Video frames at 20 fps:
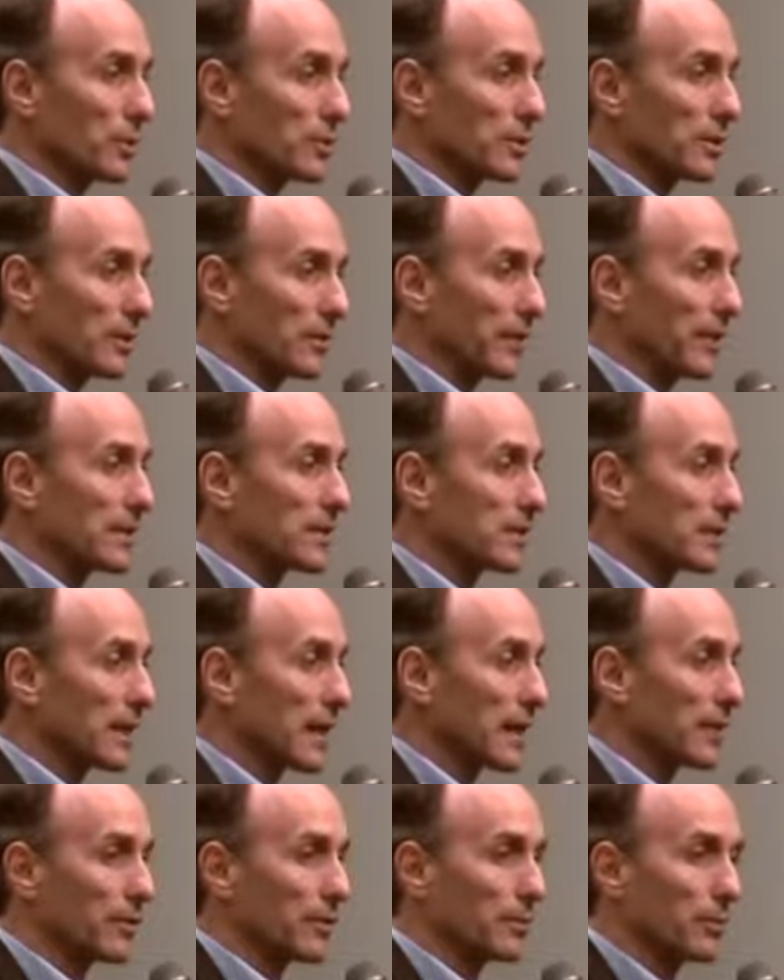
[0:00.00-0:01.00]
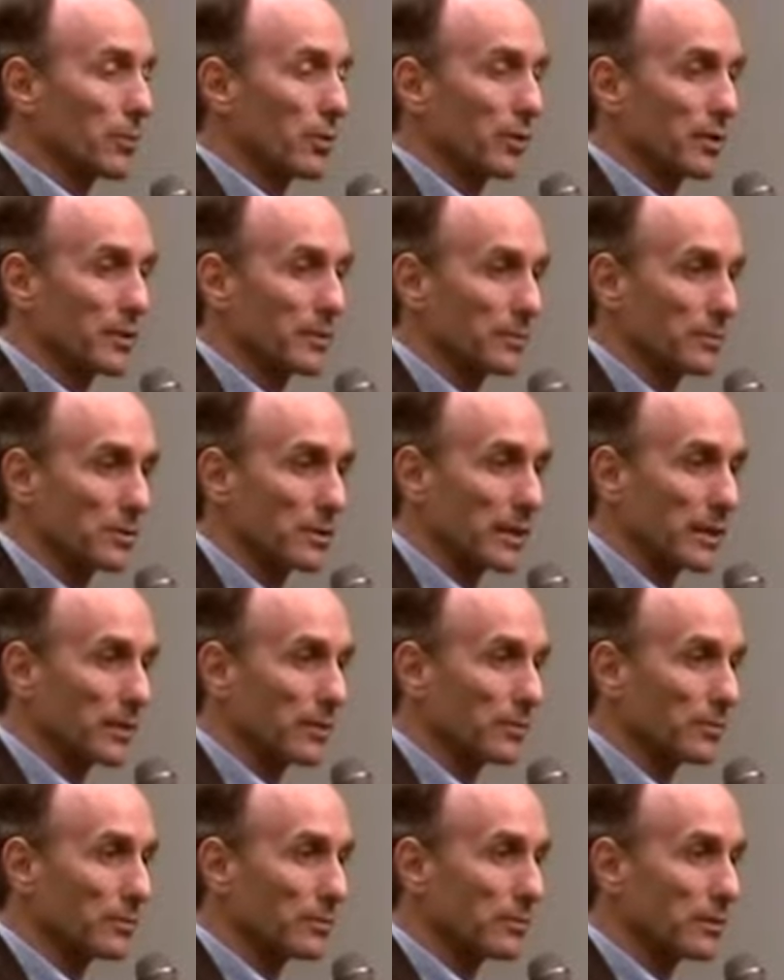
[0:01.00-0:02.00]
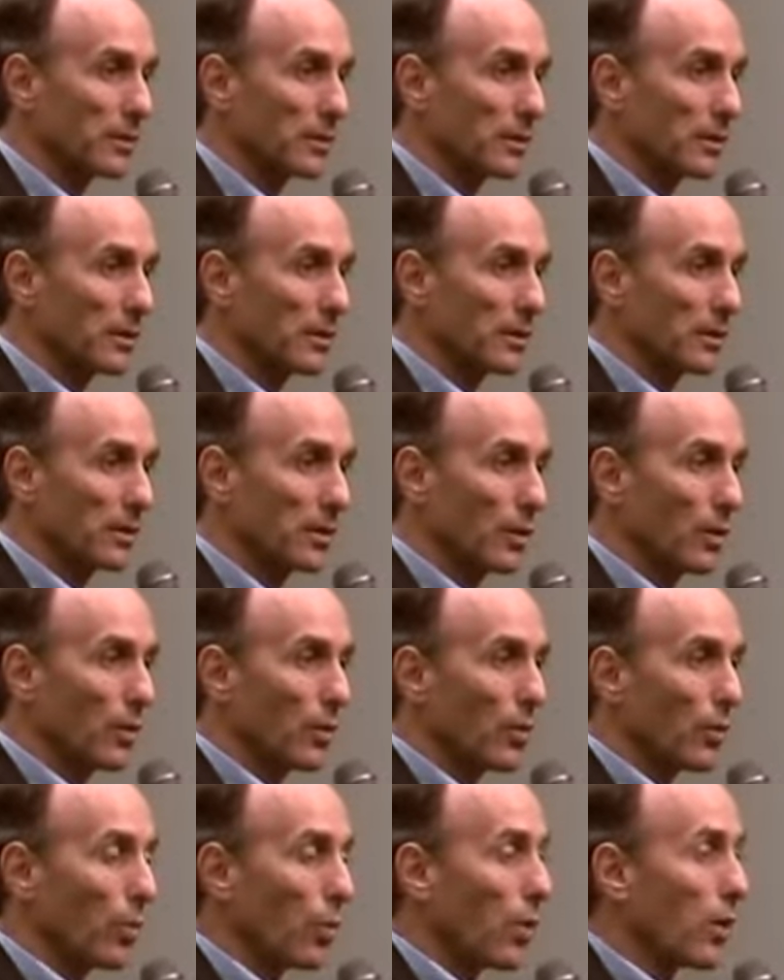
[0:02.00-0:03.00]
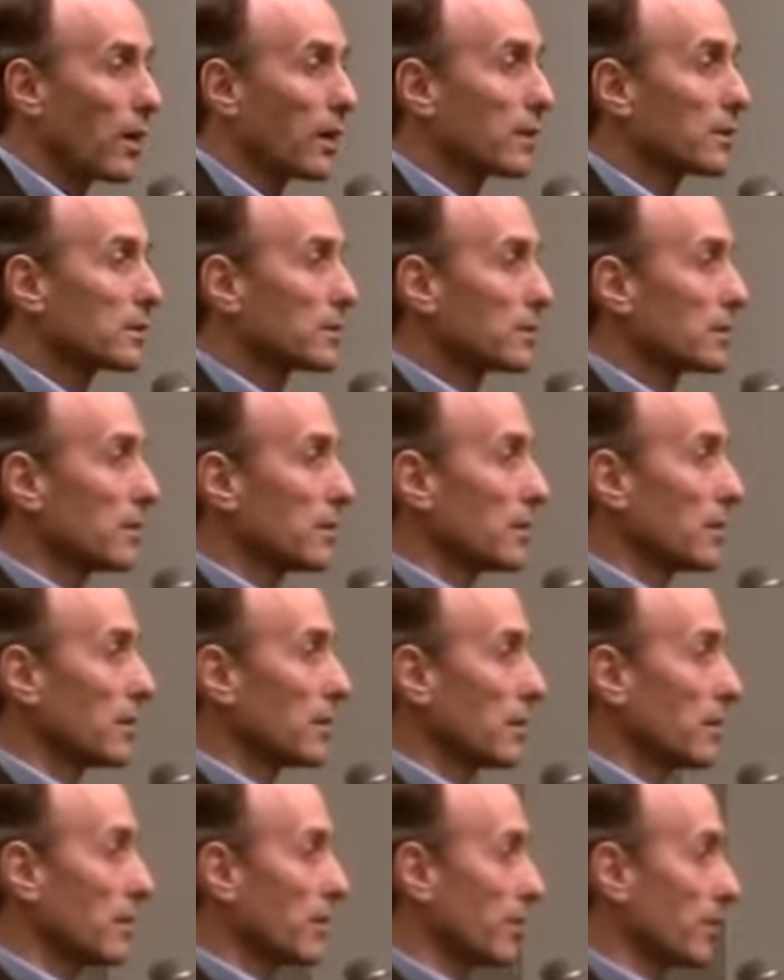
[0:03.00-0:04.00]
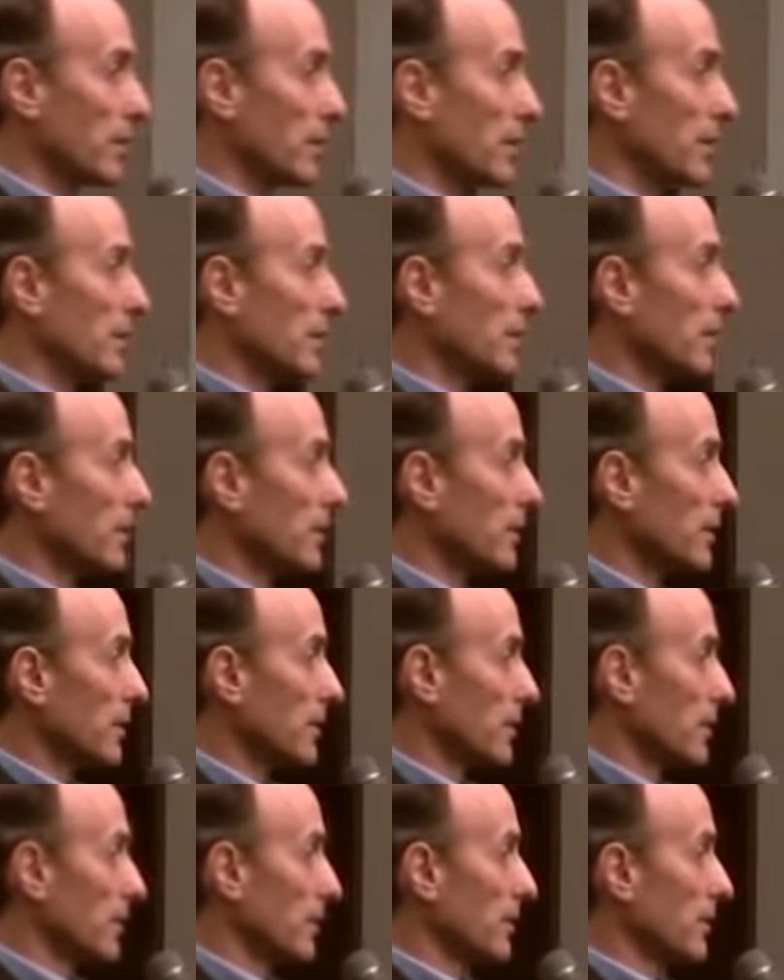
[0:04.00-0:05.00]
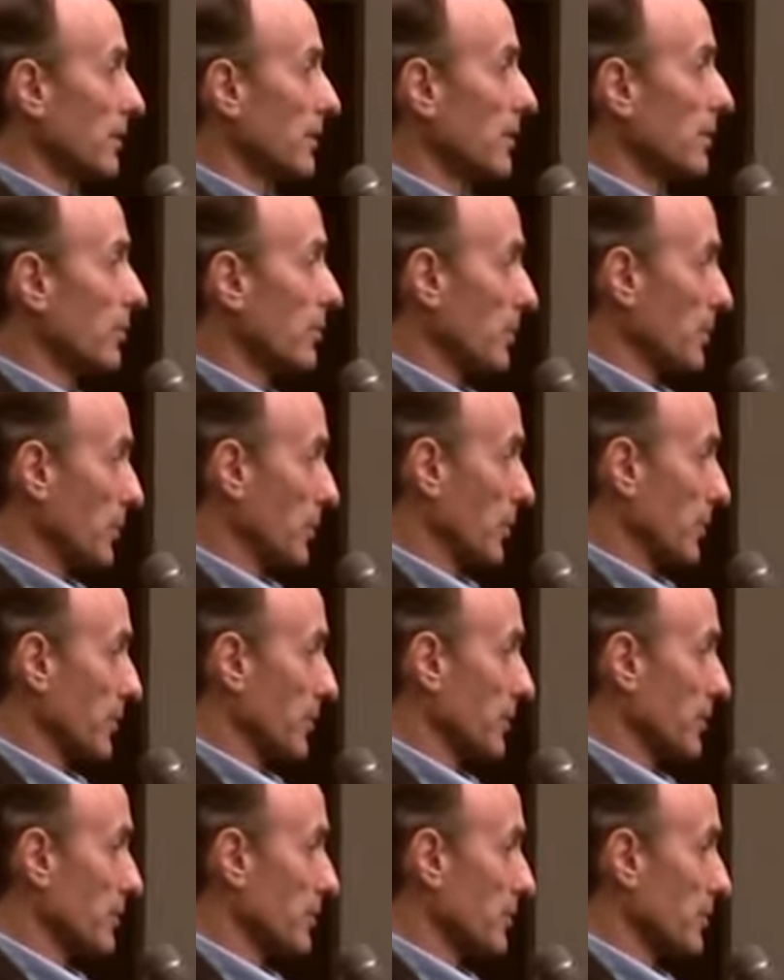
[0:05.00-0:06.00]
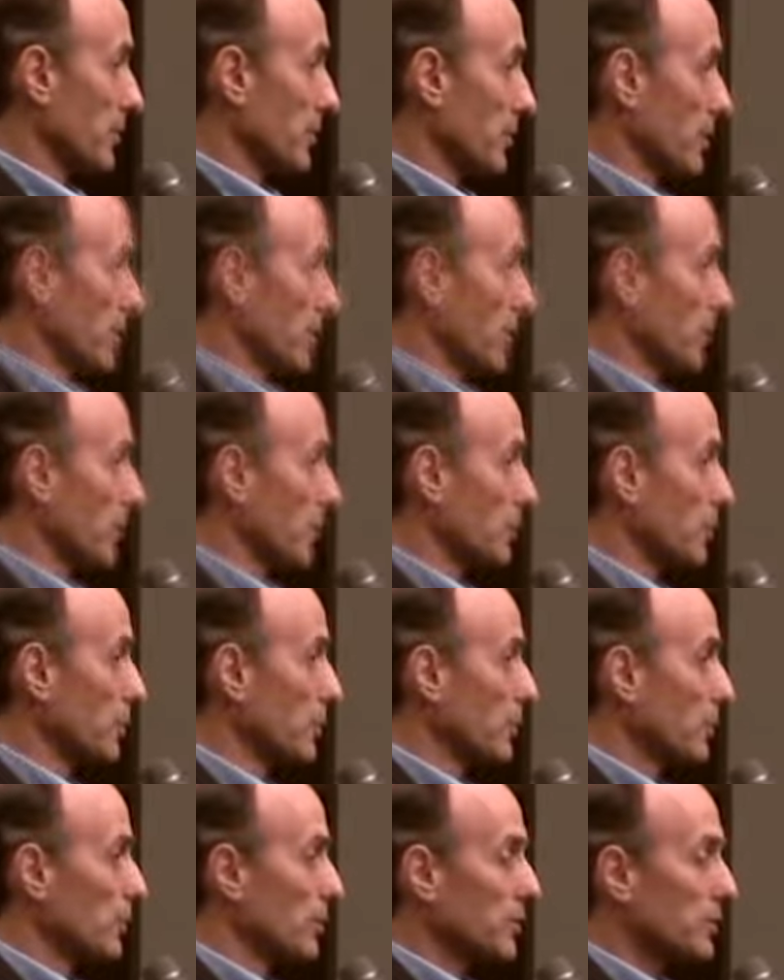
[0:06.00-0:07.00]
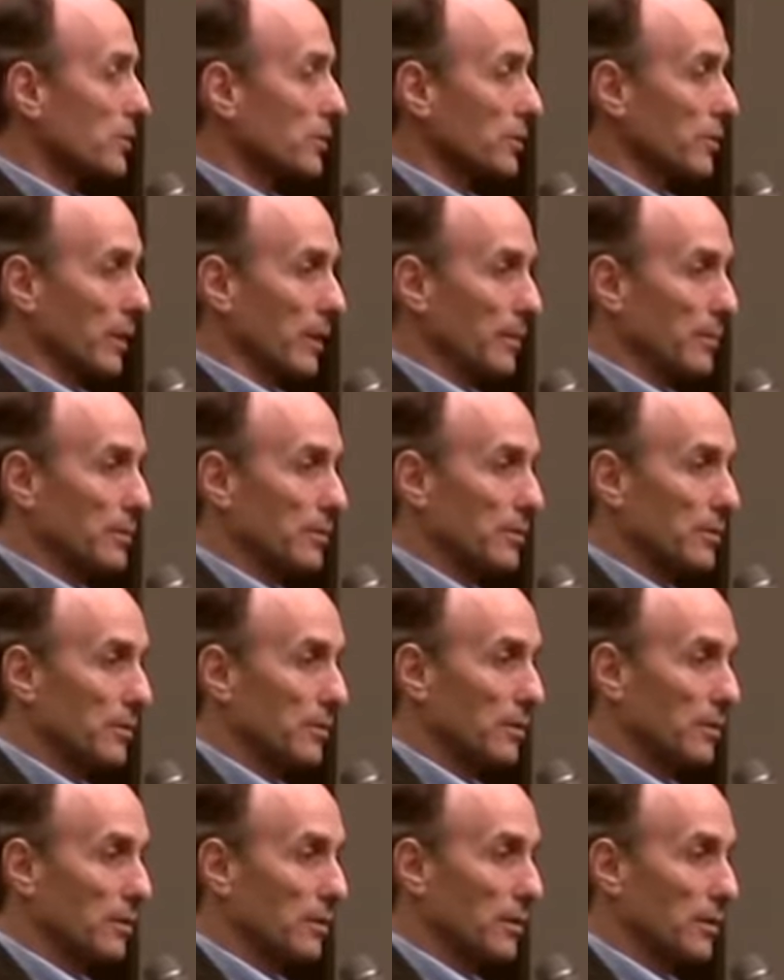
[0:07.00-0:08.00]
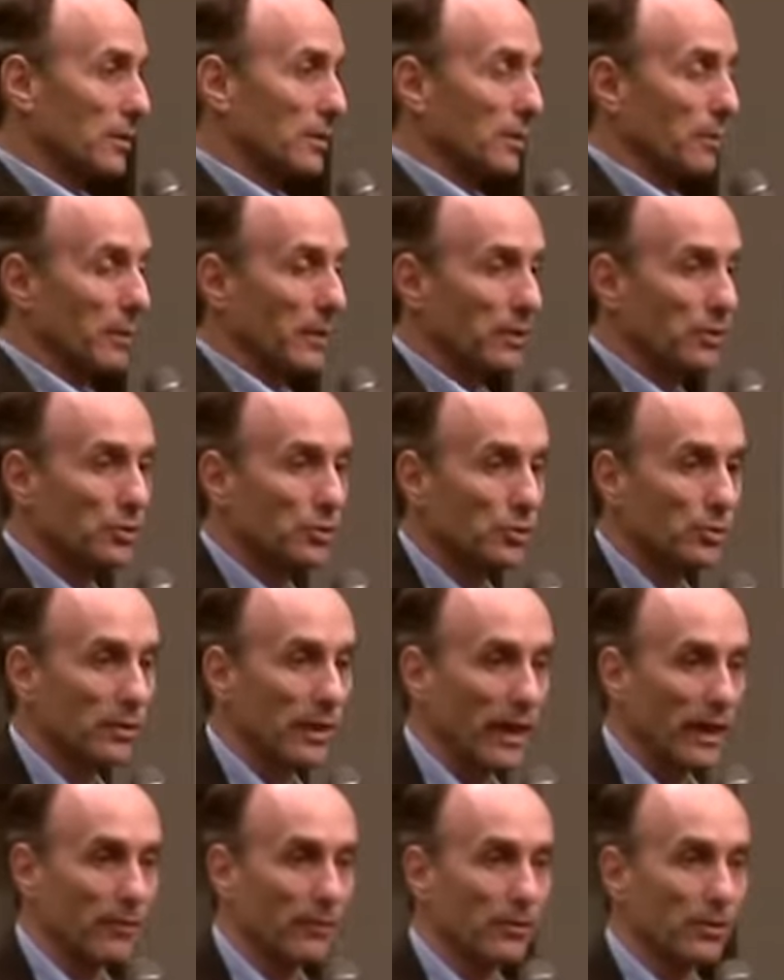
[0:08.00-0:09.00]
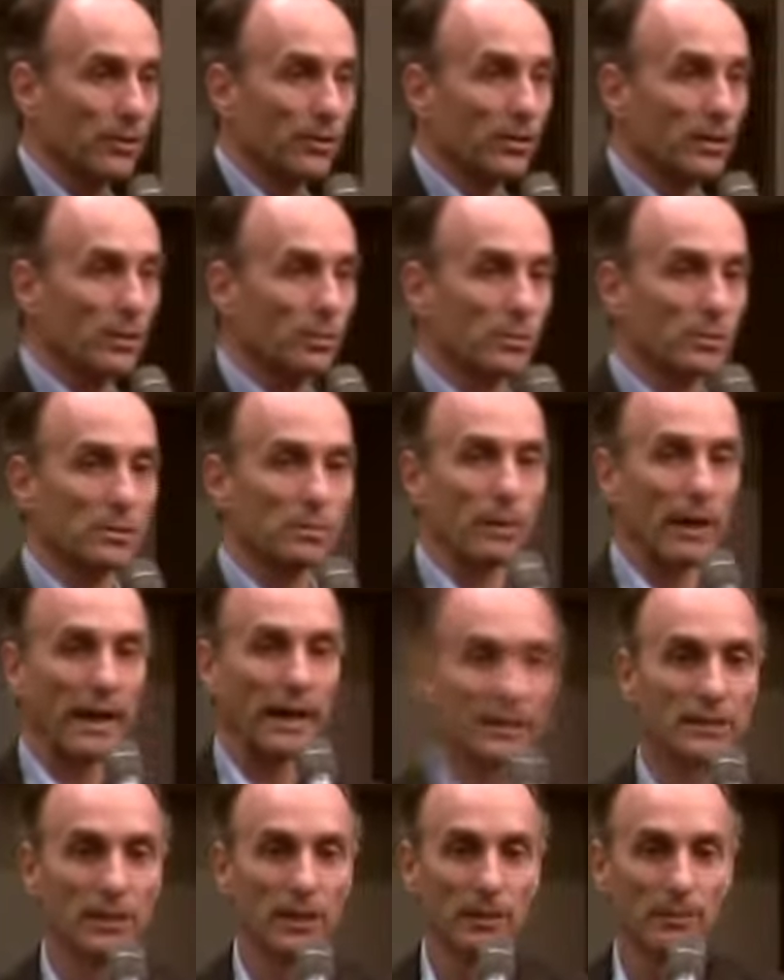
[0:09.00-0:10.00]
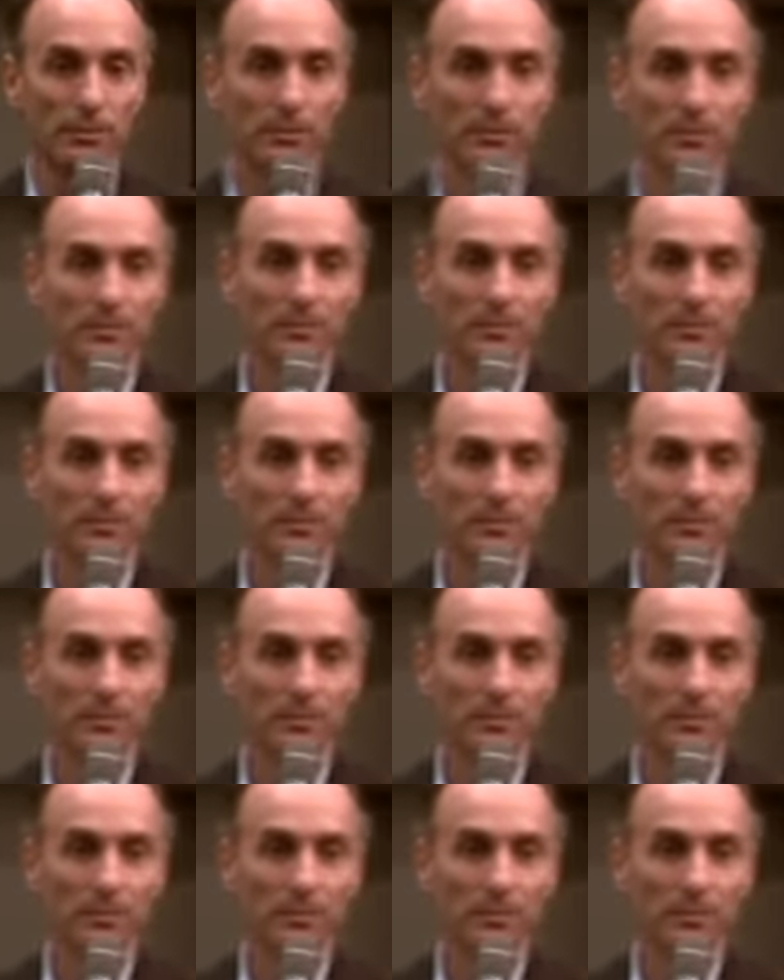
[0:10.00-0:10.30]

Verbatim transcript: who was an investigative reporter himself, walked the reporters through the script to make sure everything was backed up.